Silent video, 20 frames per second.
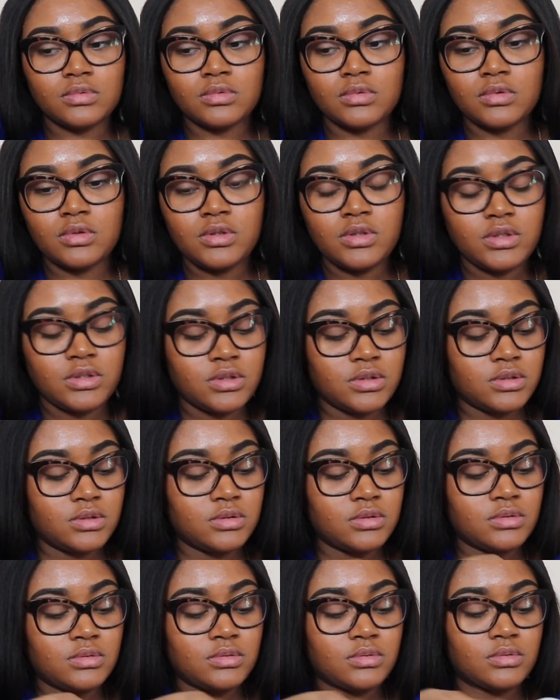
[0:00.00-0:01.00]

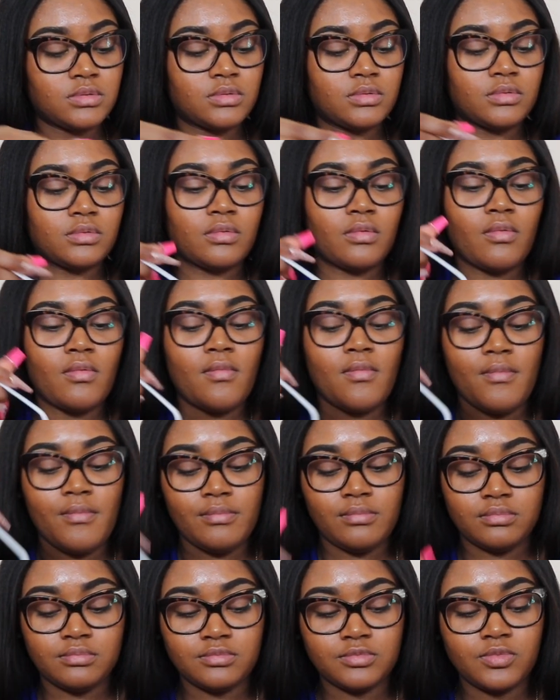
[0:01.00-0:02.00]
Wait,
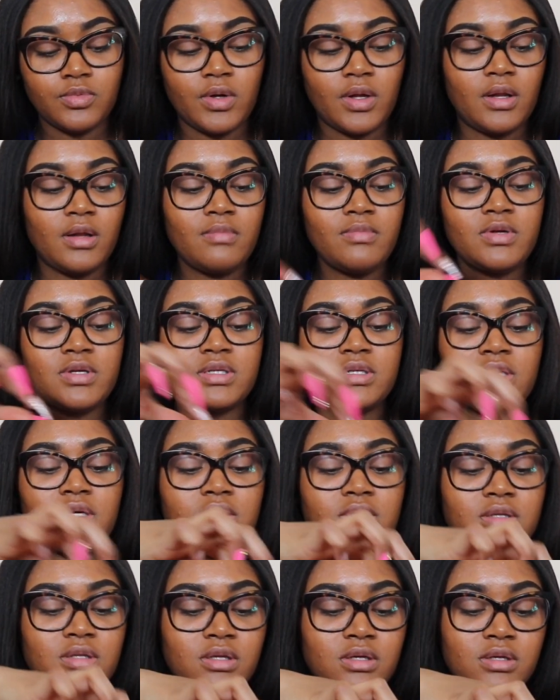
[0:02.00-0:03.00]
let me
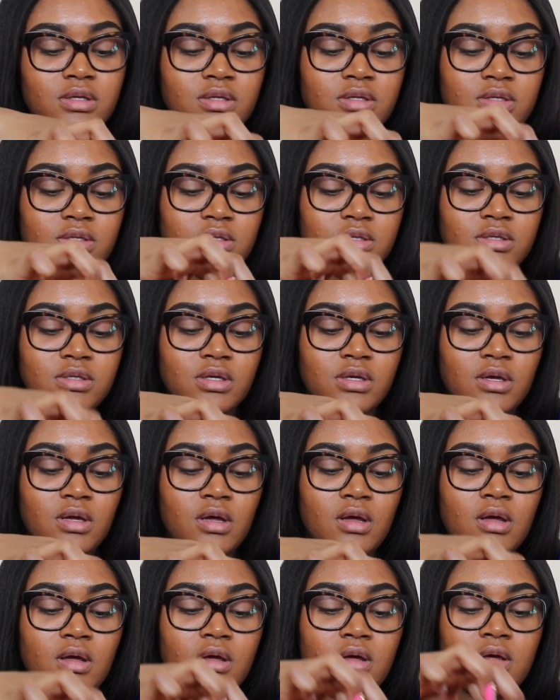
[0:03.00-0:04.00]
taste this.
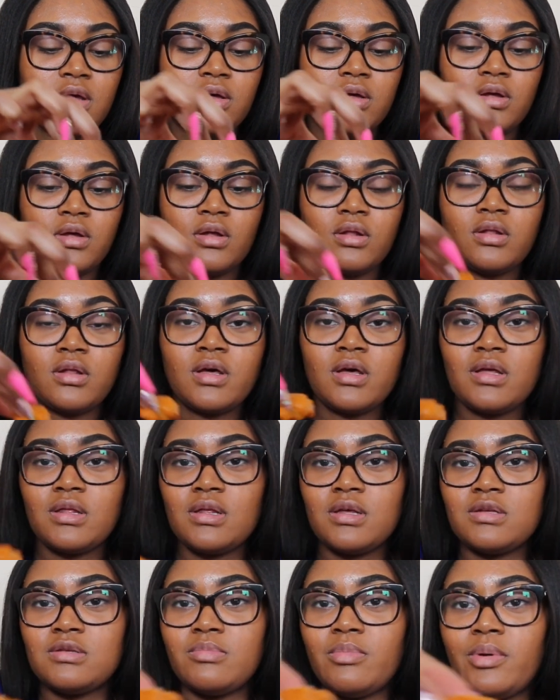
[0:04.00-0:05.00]
Yeah, look at
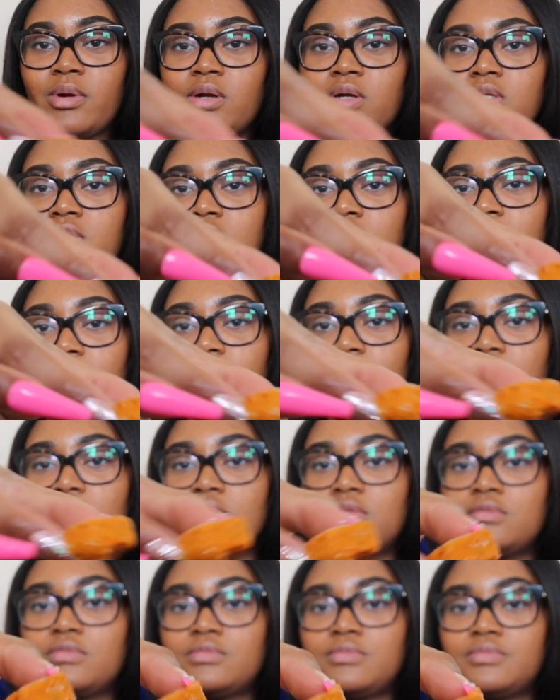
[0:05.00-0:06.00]
this butter chicken.